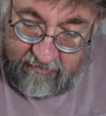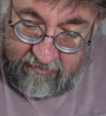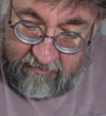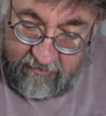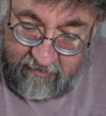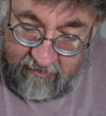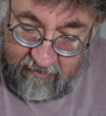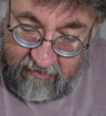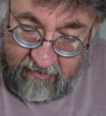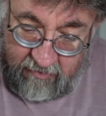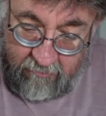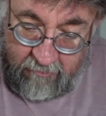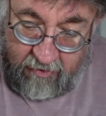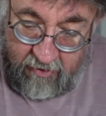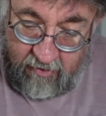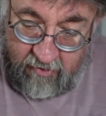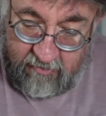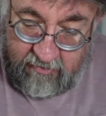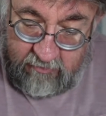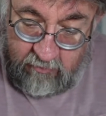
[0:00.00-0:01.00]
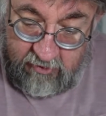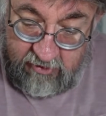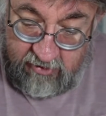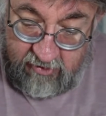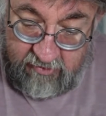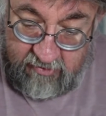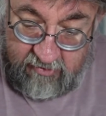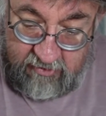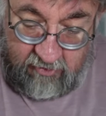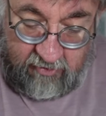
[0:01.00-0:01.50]
to the other parts which are
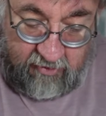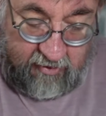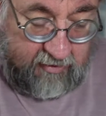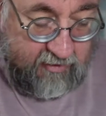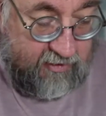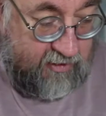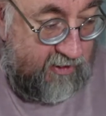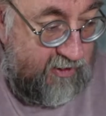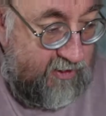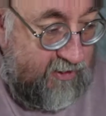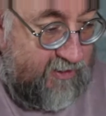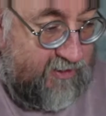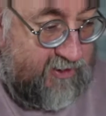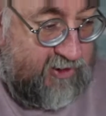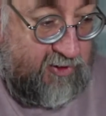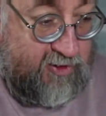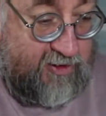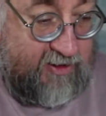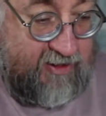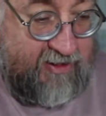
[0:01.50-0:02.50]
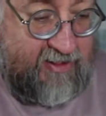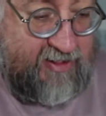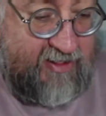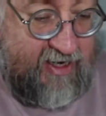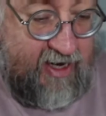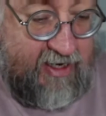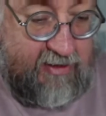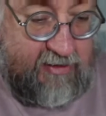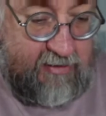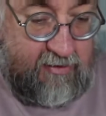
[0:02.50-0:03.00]
solid, so as the
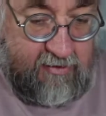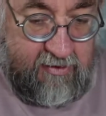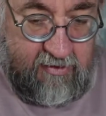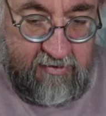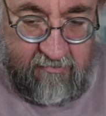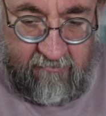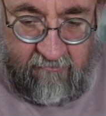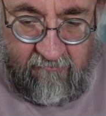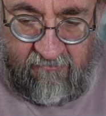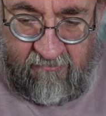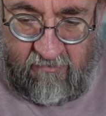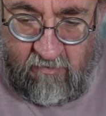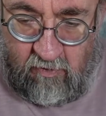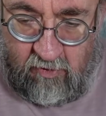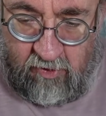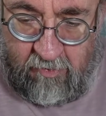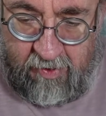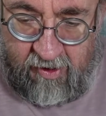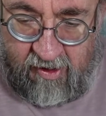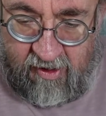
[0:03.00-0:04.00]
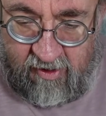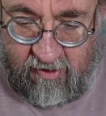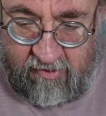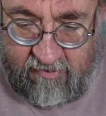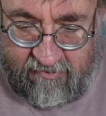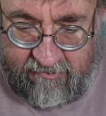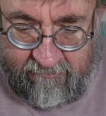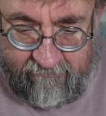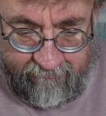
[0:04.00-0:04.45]
stencil doesn't fall apart.